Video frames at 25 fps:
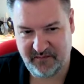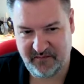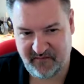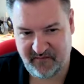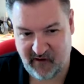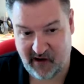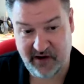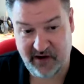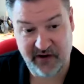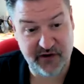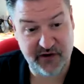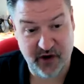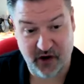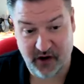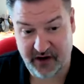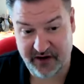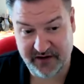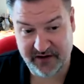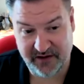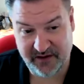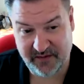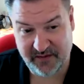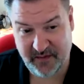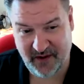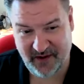
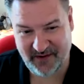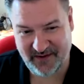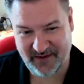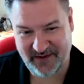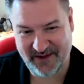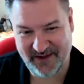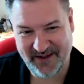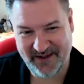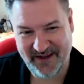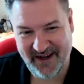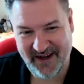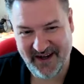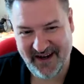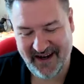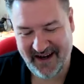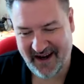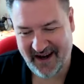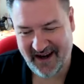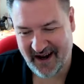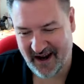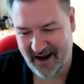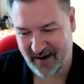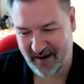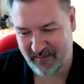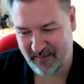franchise, I suppose.
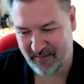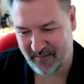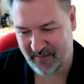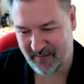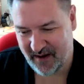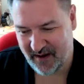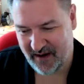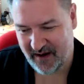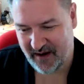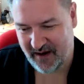Um, yeah.